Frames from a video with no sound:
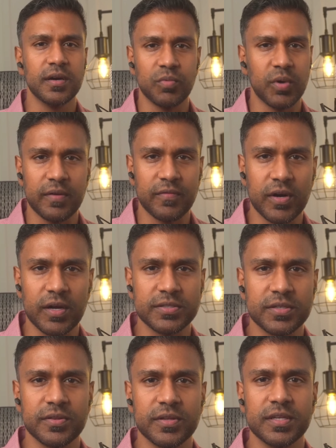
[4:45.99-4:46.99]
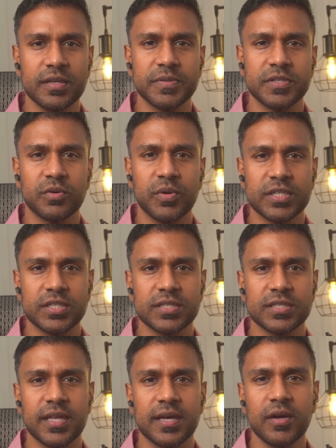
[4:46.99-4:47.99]
whatever else are the deepest
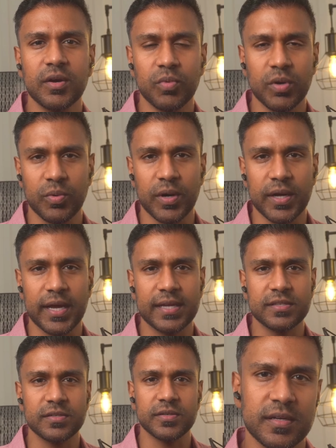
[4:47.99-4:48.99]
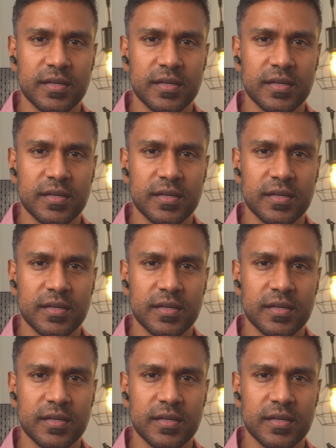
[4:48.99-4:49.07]
questions that we want answered,